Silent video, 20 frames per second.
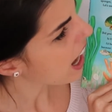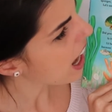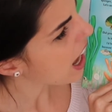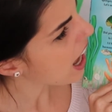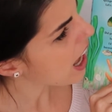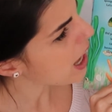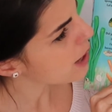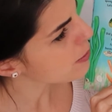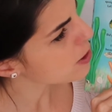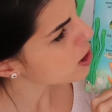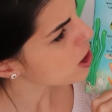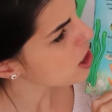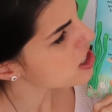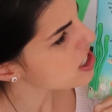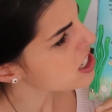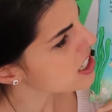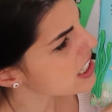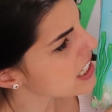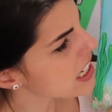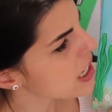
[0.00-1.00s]
I'm going
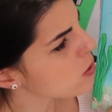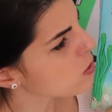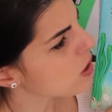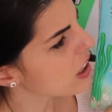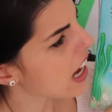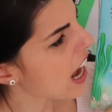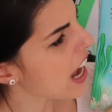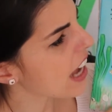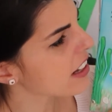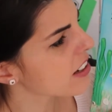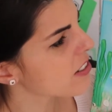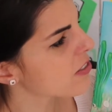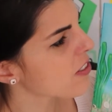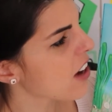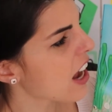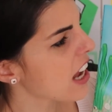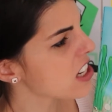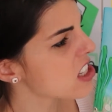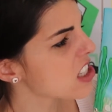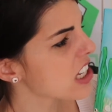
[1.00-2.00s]
to see what I can
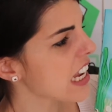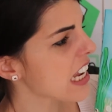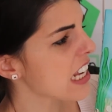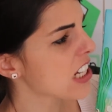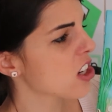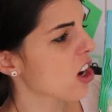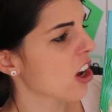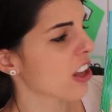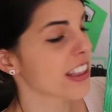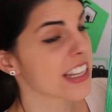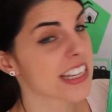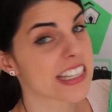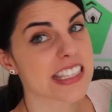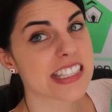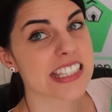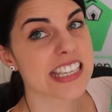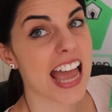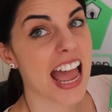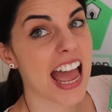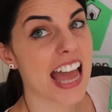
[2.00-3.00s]
find to eat on the
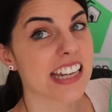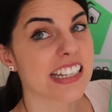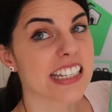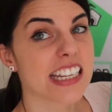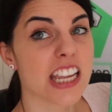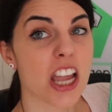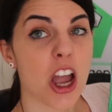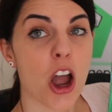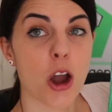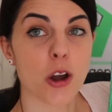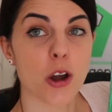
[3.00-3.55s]
sandy